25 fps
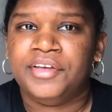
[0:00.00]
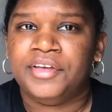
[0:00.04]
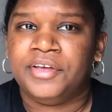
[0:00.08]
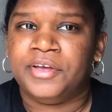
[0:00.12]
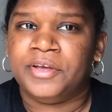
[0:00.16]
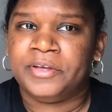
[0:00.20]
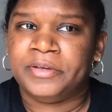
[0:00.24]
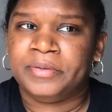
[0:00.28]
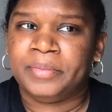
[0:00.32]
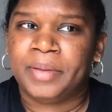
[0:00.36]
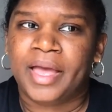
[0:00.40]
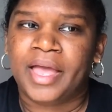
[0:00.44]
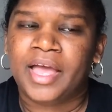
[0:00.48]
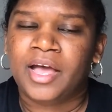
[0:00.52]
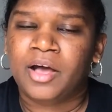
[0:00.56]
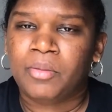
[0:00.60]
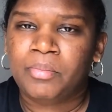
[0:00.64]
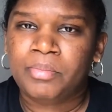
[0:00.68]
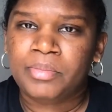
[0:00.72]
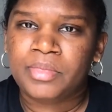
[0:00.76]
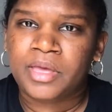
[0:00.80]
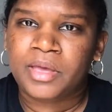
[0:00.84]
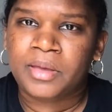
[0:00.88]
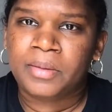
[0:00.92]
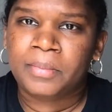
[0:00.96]
Um, I
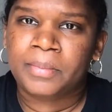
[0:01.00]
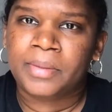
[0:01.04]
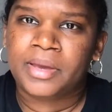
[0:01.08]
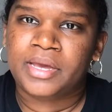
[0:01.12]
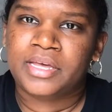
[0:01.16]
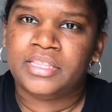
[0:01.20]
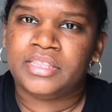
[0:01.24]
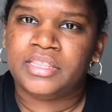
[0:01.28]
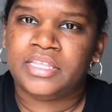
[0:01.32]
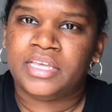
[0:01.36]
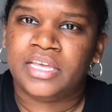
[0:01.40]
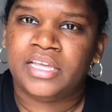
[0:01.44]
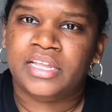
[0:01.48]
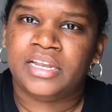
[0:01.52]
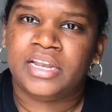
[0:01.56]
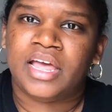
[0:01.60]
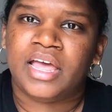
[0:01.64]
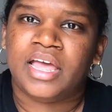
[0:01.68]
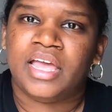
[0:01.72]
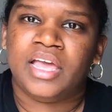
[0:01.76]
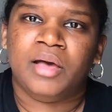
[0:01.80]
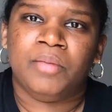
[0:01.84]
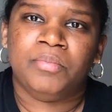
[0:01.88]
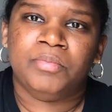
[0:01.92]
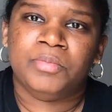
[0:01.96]
help them and then I
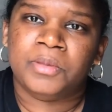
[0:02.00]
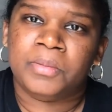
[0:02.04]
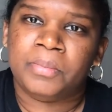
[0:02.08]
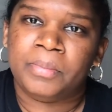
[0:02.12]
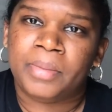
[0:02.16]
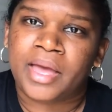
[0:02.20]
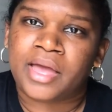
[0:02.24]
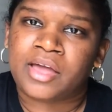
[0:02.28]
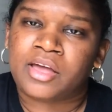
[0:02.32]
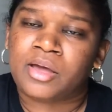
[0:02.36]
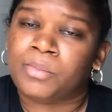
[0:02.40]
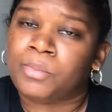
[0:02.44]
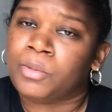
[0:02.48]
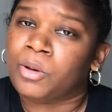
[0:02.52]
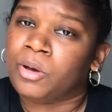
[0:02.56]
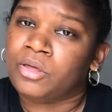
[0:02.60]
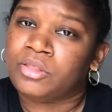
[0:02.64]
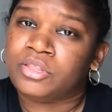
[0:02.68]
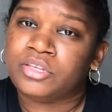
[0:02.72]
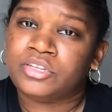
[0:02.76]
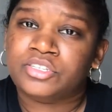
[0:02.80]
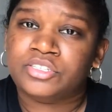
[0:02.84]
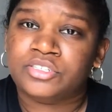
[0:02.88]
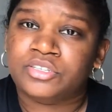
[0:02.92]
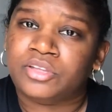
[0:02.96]
help them pack up all
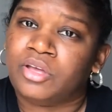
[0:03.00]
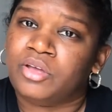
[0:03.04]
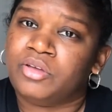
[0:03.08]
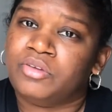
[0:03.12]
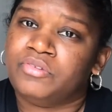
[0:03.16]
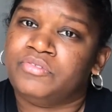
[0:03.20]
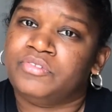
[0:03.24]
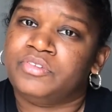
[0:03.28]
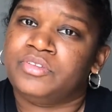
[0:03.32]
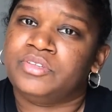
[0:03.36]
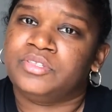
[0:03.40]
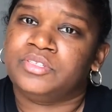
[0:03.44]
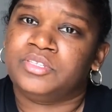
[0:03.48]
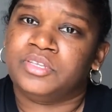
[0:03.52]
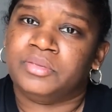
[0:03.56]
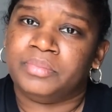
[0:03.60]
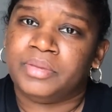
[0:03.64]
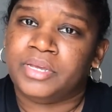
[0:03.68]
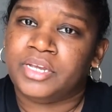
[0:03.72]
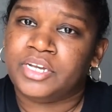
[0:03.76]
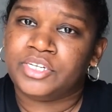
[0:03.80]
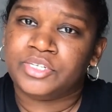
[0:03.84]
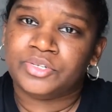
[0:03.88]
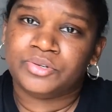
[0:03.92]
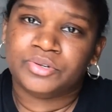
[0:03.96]
their stuff to
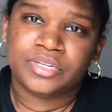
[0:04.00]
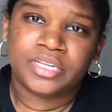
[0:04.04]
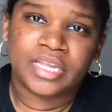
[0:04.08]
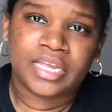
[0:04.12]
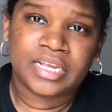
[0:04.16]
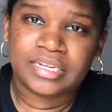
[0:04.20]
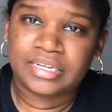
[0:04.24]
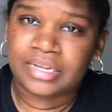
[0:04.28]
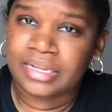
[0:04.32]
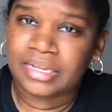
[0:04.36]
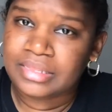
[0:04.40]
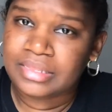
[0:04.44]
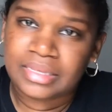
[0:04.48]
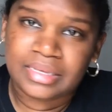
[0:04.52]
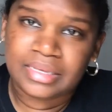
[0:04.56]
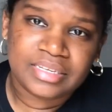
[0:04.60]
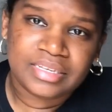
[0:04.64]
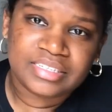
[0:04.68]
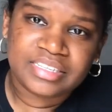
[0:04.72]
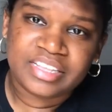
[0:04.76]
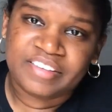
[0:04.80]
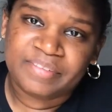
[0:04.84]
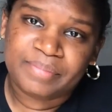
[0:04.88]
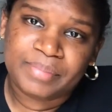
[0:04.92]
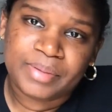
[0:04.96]
make sure like nothing
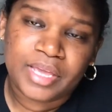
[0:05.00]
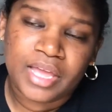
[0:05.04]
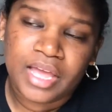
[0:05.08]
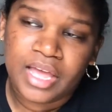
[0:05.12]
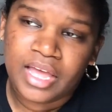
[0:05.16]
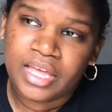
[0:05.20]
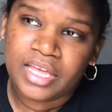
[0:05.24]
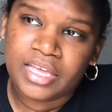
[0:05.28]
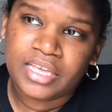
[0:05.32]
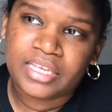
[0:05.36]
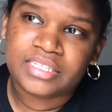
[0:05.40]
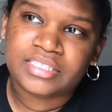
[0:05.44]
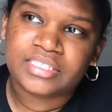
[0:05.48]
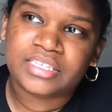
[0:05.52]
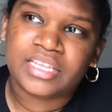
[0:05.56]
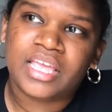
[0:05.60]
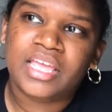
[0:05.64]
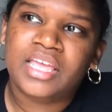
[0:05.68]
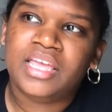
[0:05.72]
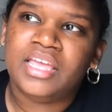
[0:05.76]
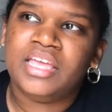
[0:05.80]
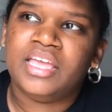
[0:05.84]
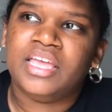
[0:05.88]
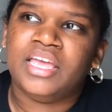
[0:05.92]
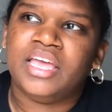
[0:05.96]
is left behind.
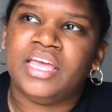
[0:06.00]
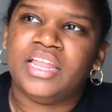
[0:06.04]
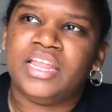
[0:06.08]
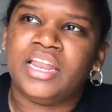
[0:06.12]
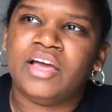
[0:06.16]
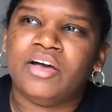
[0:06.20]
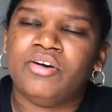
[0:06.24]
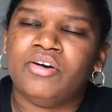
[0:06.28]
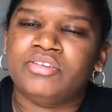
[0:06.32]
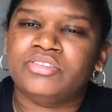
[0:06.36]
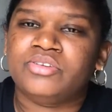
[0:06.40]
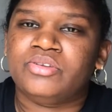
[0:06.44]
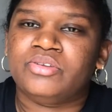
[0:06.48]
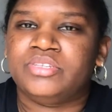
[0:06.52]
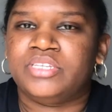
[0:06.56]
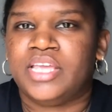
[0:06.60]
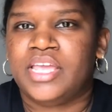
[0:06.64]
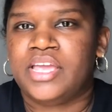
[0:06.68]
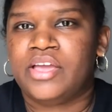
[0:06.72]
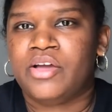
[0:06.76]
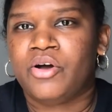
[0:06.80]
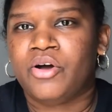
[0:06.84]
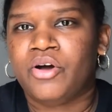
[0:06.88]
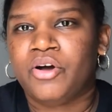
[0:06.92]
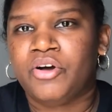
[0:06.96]
And I also
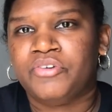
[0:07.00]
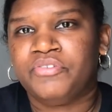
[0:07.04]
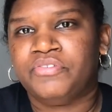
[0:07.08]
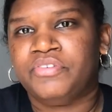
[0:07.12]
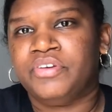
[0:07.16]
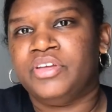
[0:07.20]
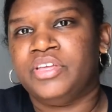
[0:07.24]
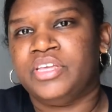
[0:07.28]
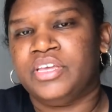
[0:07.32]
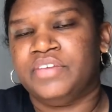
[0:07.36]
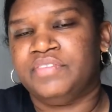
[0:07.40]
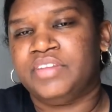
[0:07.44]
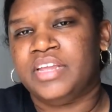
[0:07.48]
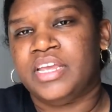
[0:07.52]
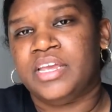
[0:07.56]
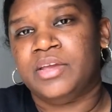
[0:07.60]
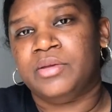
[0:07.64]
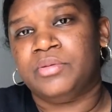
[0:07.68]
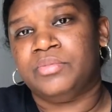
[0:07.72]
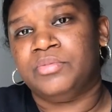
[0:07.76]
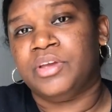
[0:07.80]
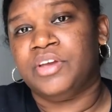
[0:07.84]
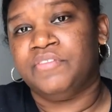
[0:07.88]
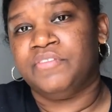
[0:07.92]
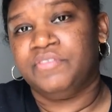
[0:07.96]
take off if they
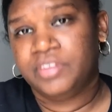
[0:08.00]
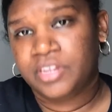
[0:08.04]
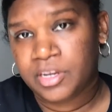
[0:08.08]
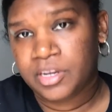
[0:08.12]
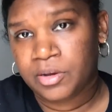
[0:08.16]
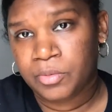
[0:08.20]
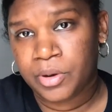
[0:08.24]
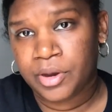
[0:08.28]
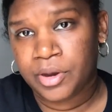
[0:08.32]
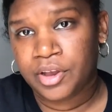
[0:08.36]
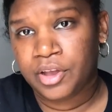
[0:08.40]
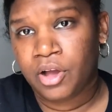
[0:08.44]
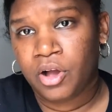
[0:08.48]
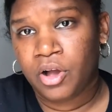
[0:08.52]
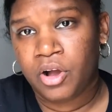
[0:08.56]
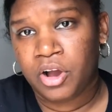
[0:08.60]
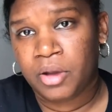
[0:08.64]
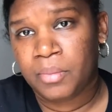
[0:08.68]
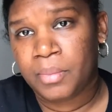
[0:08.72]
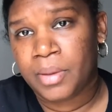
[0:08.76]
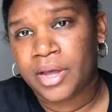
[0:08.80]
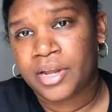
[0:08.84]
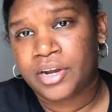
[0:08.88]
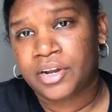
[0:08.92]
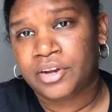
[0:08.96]
if they're wearing a
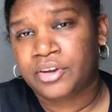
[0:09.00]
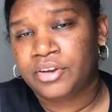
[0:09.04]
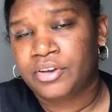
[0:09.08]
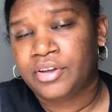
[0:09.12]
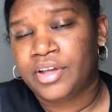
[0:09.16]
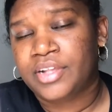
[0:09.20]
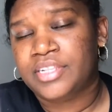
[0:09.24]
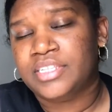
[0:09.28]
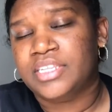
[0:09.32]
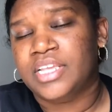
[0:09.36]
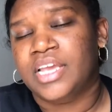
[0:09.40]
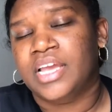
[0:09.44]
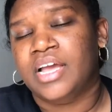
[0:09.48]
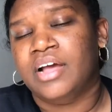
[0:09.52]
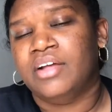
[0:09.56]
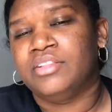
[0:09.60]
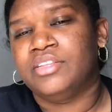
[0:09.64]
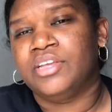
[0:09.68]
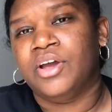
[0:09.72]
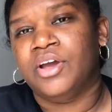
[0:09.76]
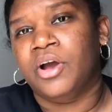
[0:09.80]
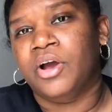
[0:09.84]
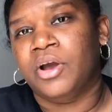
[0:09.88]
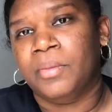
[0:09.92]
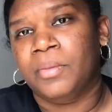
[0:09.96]
heart monitor, I take out
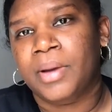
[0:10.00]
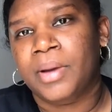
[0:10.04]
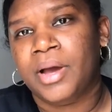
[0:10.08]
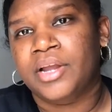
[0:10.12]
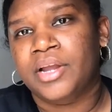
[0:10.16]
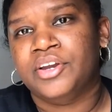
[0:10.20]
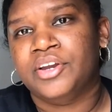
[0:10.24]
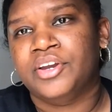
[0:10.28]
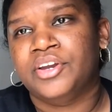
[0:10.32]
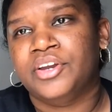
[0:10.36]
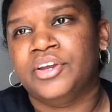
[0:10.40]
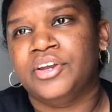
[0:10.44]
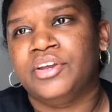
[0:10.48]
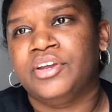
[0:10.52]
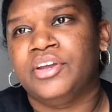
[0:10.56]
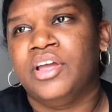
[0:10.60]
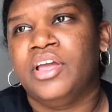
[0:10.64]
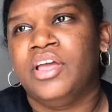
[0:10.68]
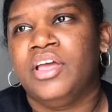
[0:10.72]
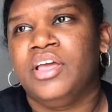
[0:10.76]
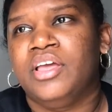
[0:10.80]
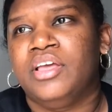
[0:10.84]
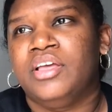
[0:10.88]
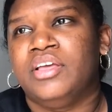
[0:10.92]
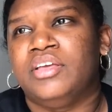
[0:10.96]
their heart monitor.
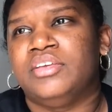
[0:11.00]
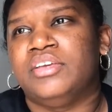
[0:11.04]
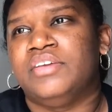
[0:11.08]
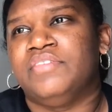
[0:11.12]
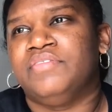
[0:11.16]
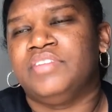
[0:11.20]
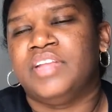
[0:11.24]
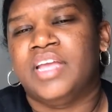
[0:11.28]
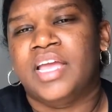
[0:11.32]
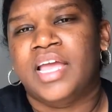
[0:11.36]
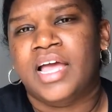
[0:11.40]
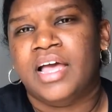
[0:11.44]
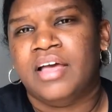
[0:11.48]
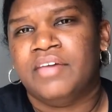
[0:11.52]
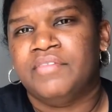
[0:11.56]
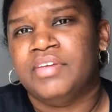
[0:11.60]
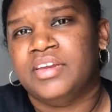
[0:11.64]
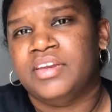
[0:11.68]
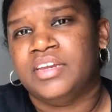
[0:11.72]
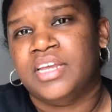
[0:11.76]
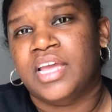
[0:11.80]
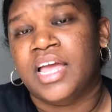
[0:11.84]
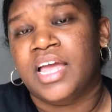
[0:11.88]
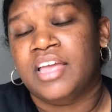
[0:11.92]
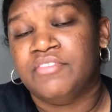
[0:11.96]
If they have
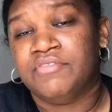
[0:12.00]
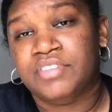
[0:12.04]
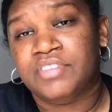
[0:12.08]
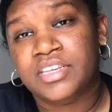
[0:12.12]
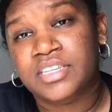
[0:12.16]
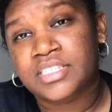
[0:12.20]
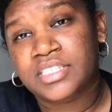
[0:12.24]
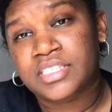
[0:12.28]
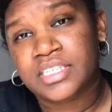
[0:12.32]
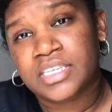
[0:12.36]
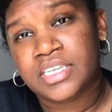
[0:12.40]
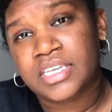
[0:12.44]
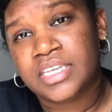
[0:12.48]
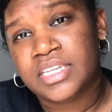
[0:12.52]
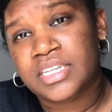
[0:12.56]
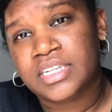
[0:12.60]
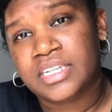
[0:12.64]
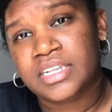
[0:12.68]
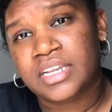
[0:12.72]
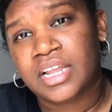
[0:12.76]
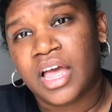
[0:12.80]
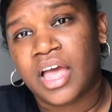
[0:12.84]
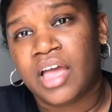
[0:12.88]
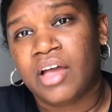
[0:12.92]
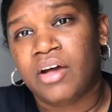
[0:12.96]
any IVs
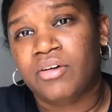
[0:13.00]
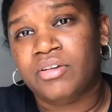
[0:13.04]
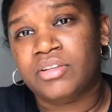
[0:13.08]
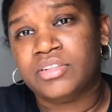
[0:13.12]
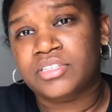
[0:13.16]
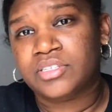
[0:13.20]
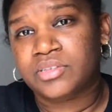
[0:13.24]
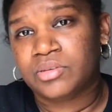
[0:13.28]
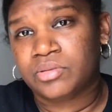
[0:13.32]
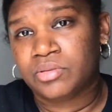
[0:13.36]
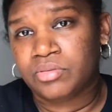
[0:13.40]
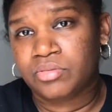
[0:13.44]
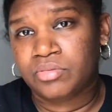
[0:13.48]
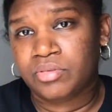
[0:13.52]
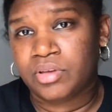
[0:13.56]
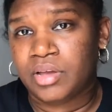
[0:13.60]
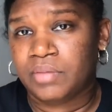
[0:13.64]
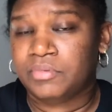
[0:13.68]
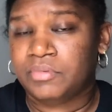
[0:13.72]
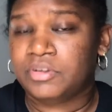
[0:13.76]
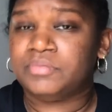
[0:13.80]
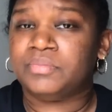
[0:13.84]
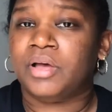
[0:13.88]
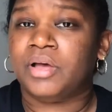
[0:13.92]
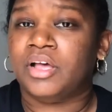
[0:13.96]
in, I also am
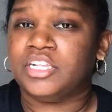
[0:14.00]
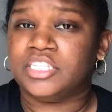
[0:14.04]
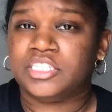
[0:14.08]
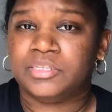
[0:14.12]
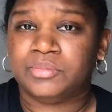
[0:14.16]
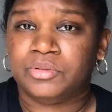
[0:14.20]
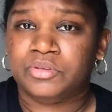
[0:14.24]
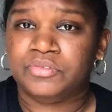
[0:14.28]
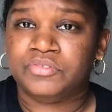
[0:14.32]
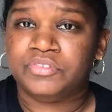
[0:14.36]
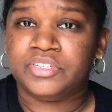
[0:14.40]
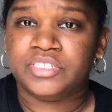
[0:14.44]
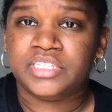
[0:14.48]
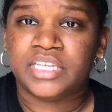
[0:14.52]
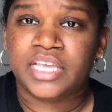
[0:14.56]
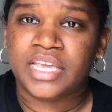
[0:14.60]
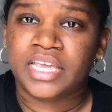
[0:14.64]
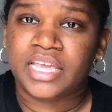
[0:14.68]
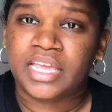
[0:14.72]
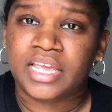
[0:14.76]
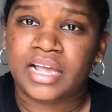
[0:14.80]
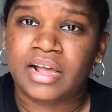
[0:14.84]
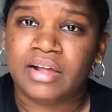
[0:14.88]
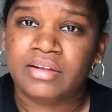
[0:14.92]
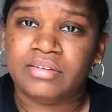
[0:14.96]
responsible for
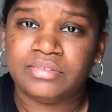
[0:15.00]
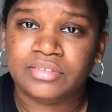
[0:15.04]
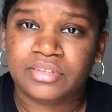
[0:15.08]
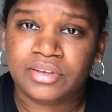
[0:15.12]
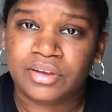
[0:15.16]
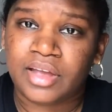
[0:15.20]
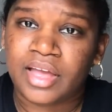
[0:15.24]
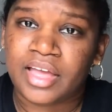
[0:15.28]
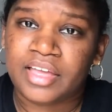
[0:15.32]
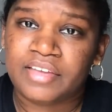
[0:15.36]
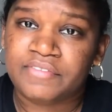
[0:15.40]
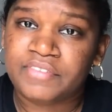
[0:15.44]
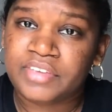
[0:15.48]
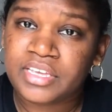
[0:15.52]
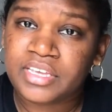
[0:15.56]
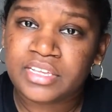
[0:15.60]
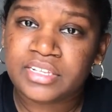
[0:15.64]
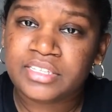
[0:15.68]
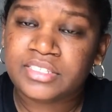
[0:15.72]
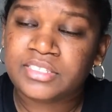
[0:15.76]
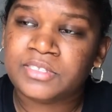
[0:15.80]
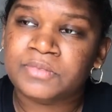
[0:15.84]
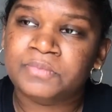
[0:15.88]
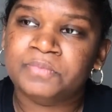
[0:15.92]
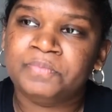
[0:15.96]
taking out their
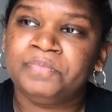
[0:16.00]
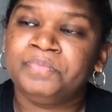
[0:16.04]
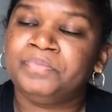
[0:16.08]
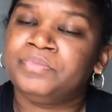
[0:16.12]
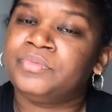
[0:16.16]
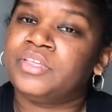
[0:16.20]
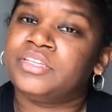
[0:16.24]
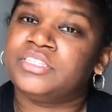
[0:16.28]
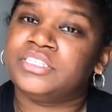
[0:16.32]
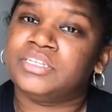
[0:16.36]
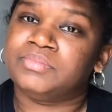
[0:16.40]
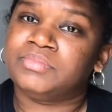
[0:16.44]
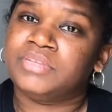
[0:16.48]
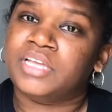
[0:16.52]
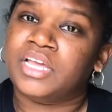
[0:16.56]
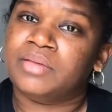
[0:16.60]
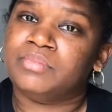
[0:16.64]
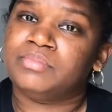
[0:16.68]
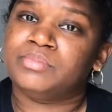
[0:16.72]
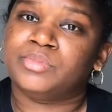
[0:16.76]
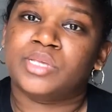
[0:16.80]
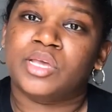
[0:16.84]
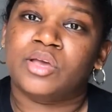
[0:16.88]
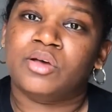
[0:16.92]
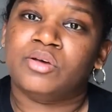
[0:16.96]
IVs
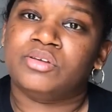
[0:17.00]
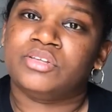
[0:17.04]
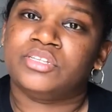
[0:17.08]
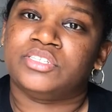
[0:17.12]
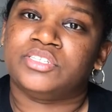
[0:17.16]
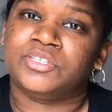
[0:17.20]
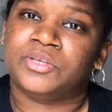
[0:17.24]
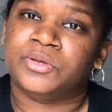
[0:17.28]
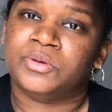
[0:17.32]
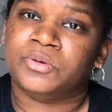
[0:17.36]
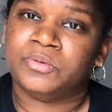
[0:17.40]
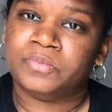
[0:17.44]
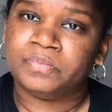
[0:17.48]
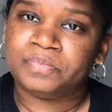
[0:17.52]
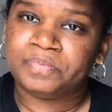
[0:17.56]
sometimes I also,